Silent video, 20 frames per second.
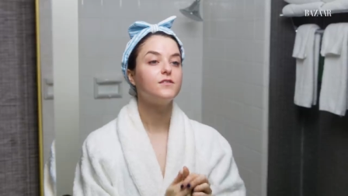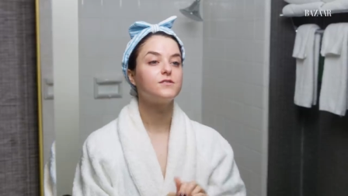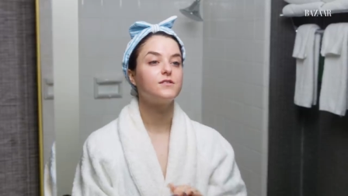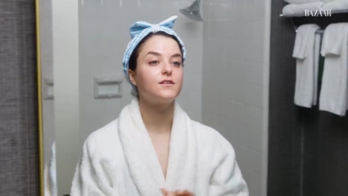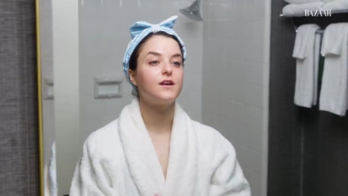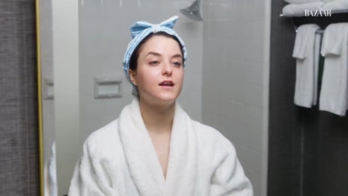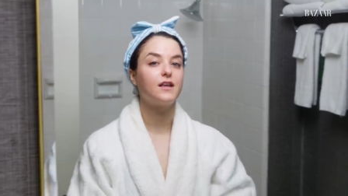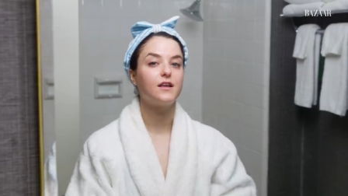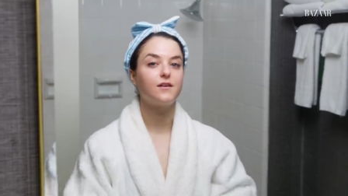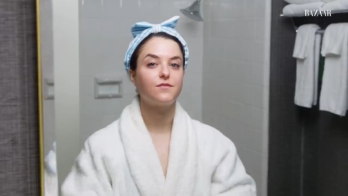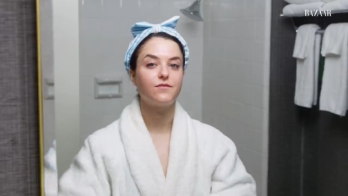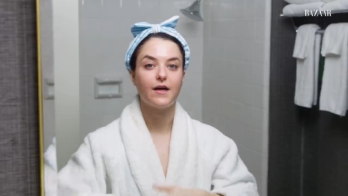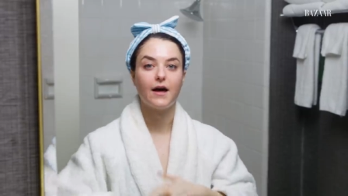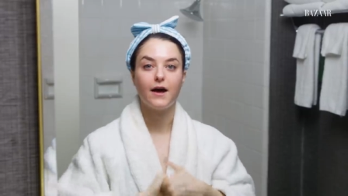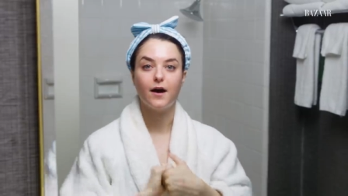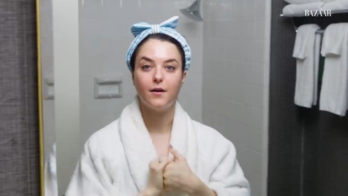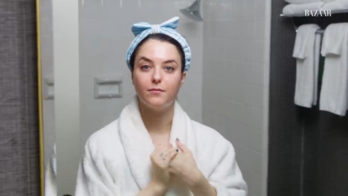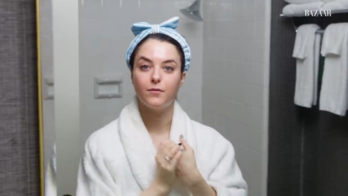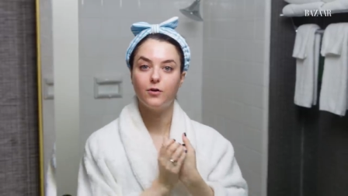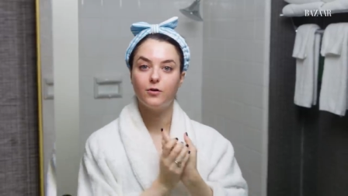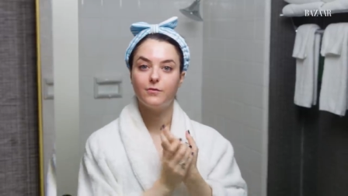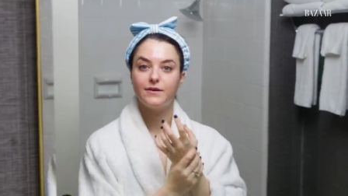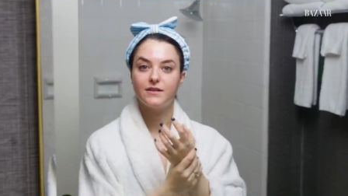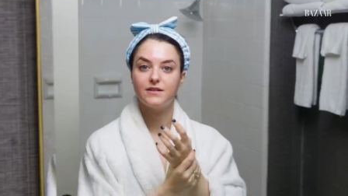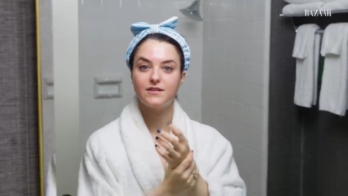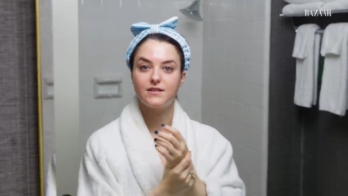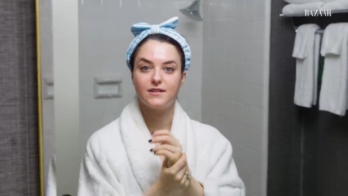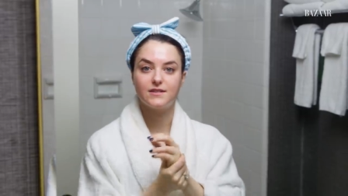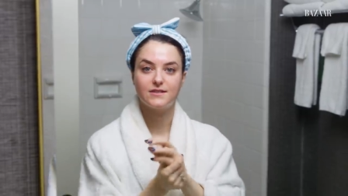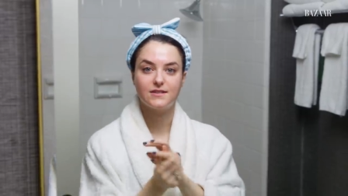So then I give that a
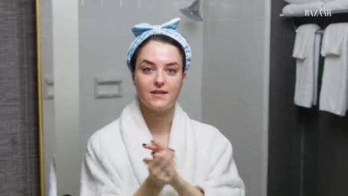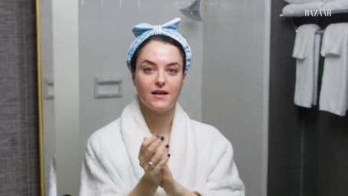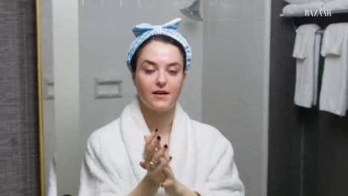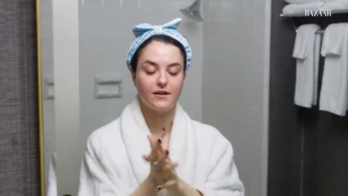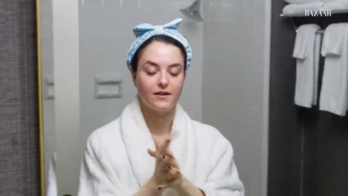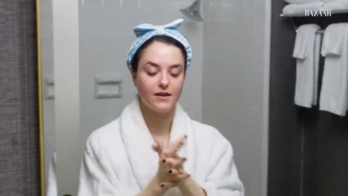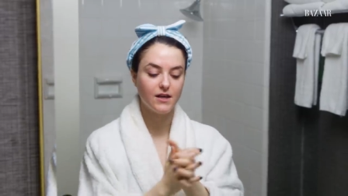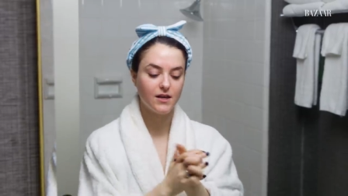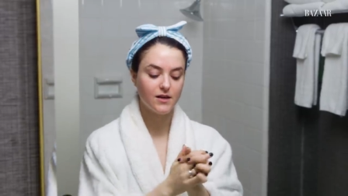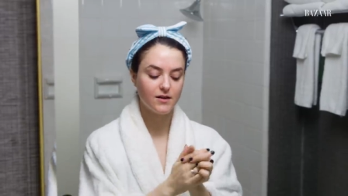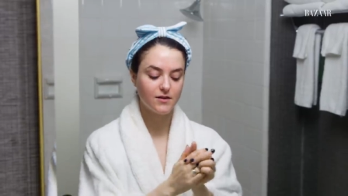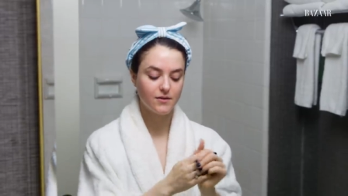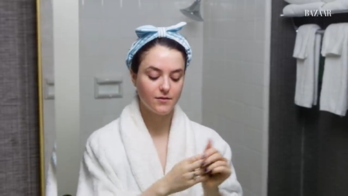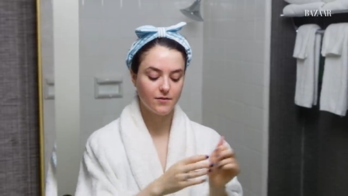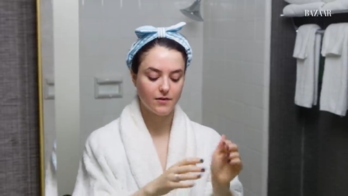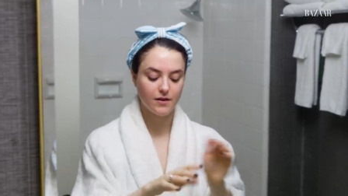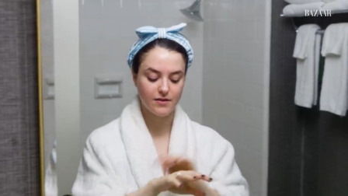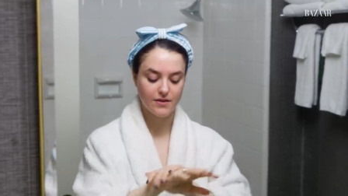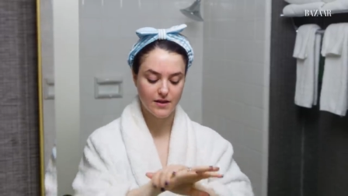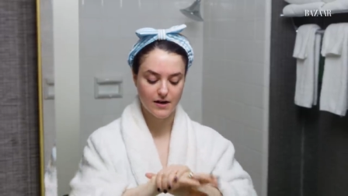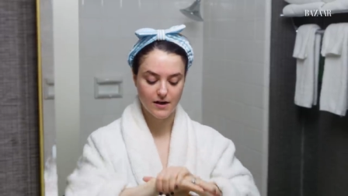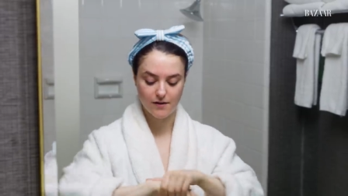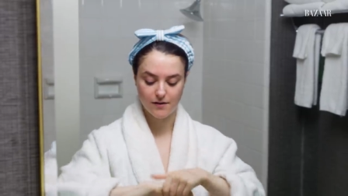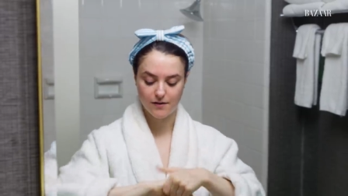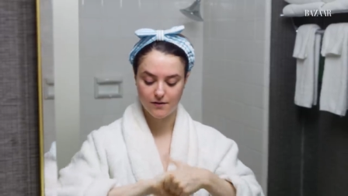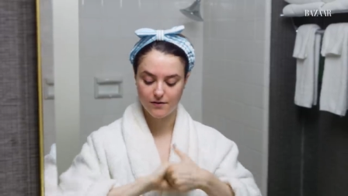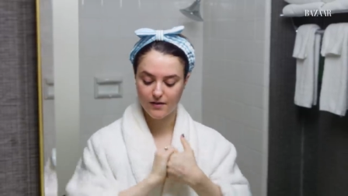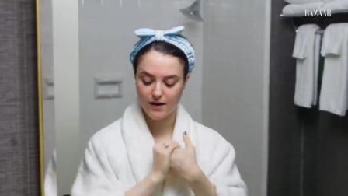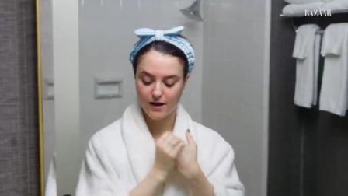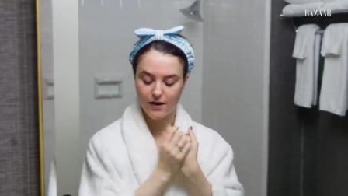moment to settle in, and then
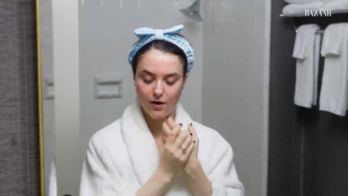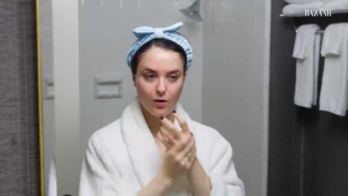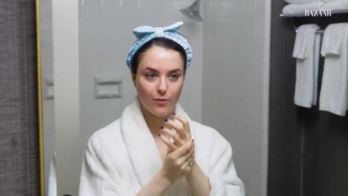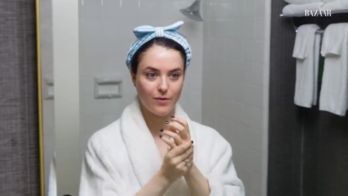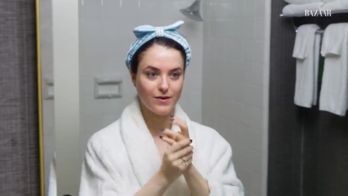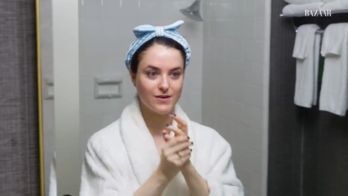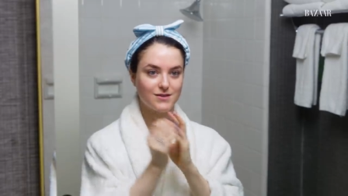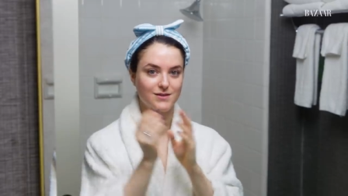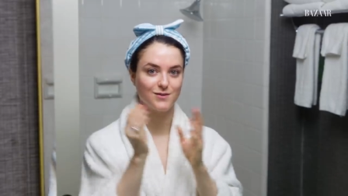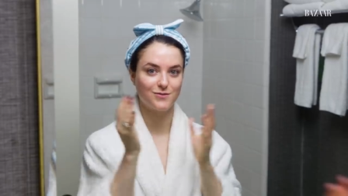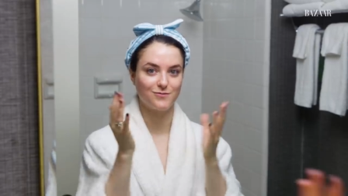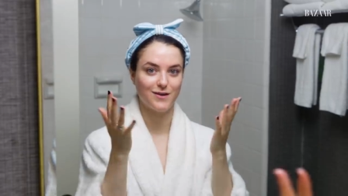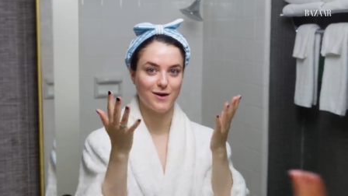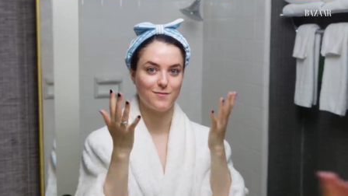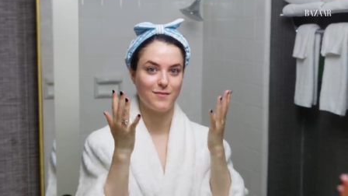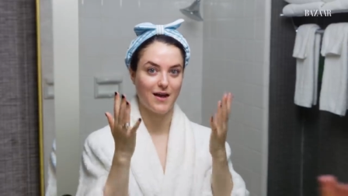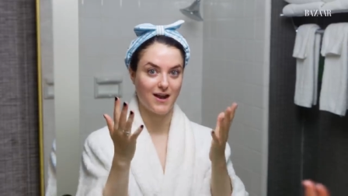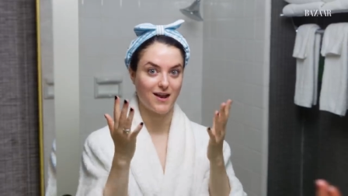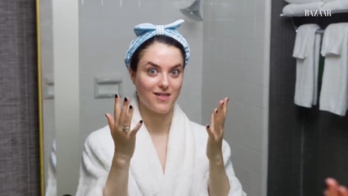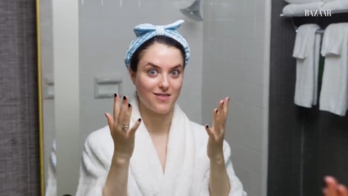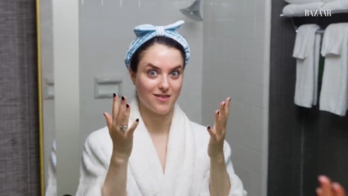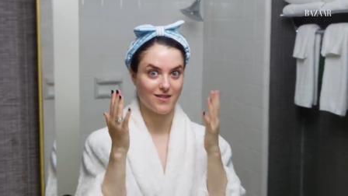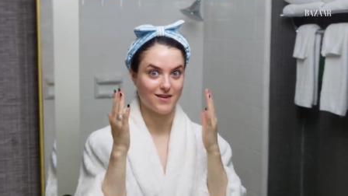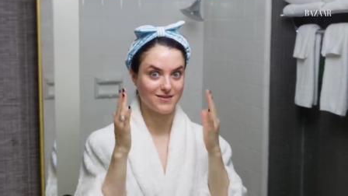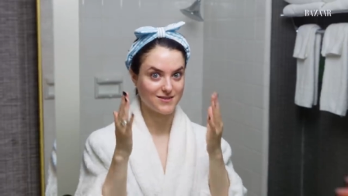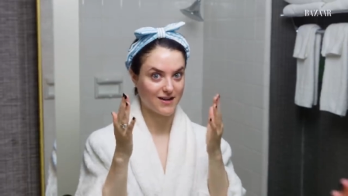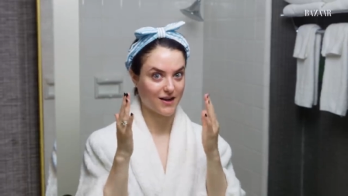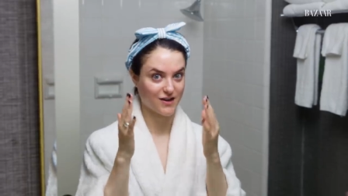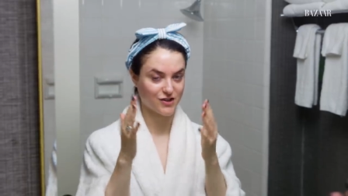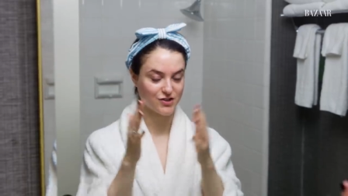I always rub anything
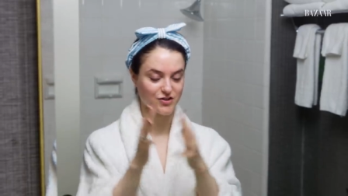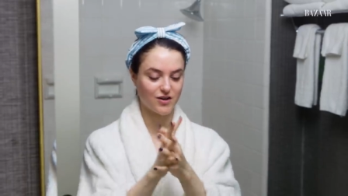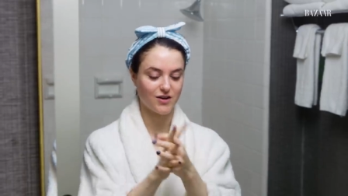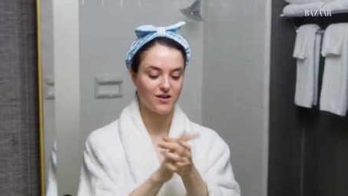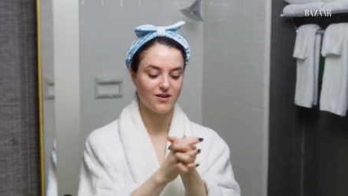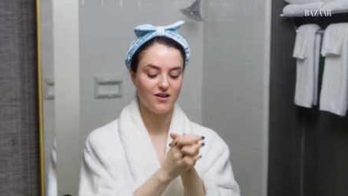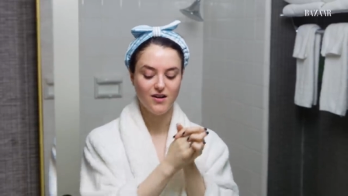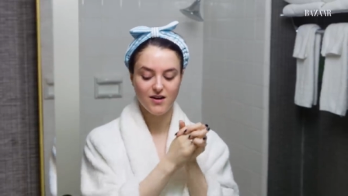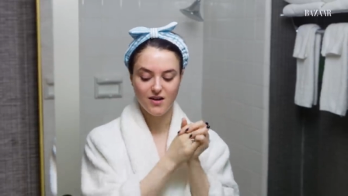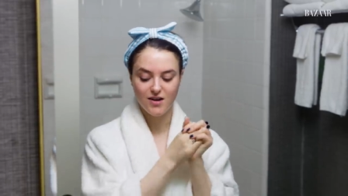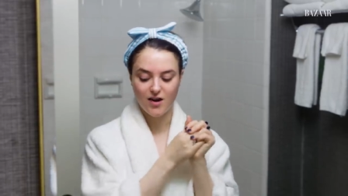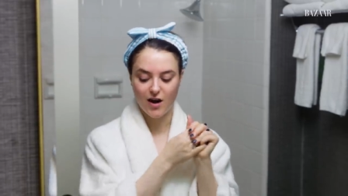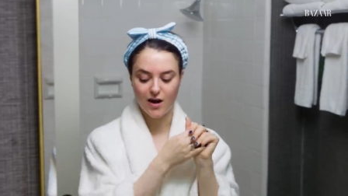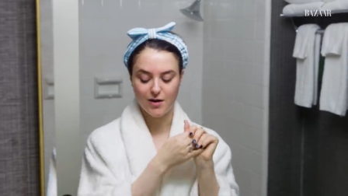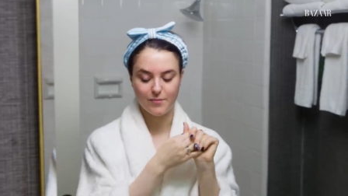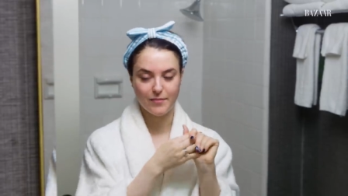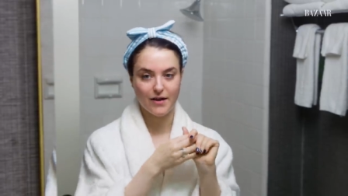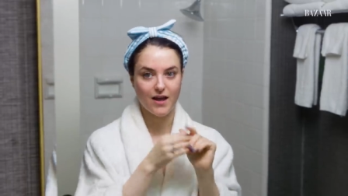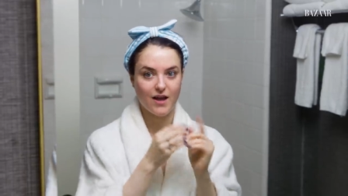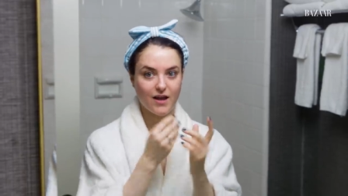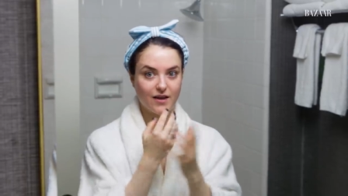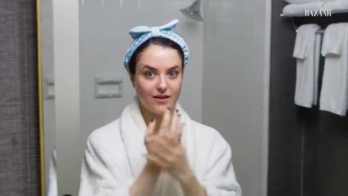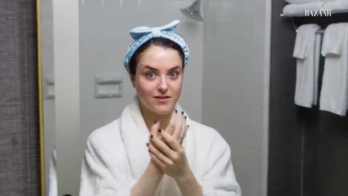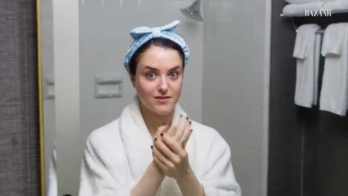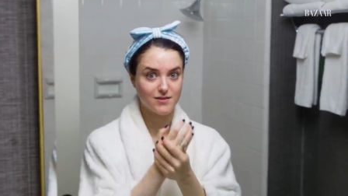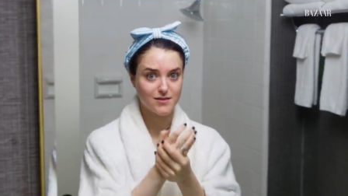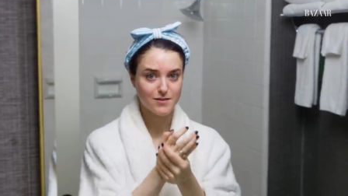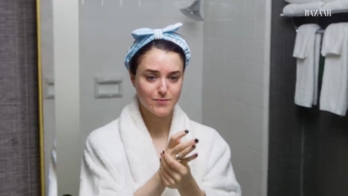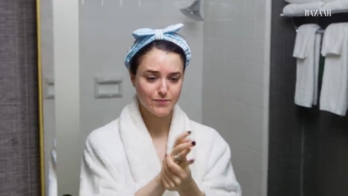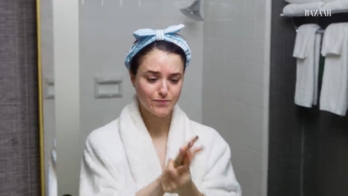that's extra on my
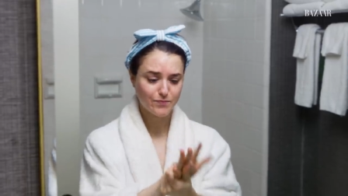hands.